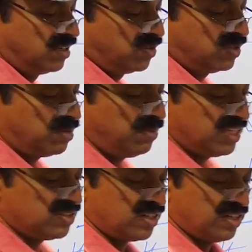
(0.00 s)
To some
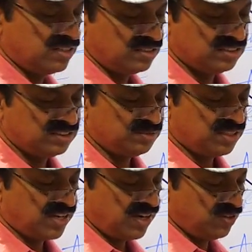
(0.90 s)
extent, it
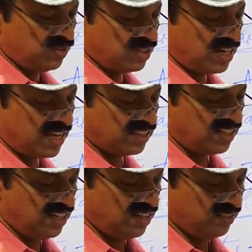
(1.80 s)
was reduced, like
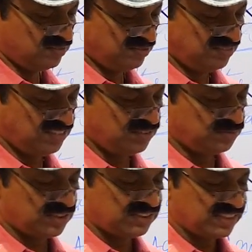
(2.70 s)
that it
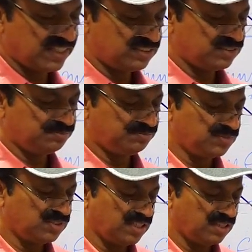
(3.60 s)
was said.
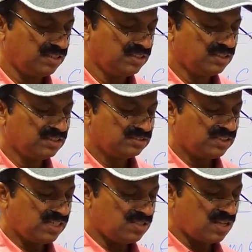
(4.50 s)
Okay,
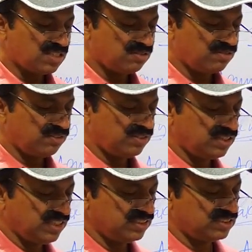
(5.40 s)
that is also one of
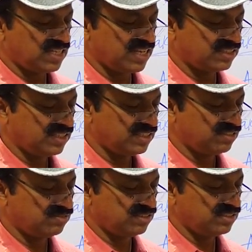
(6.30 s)
the things like that
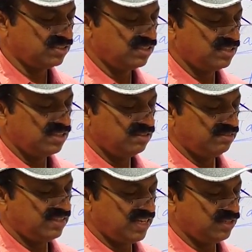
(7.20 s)
it was.
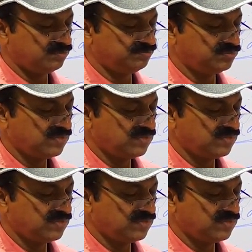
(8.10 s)
Then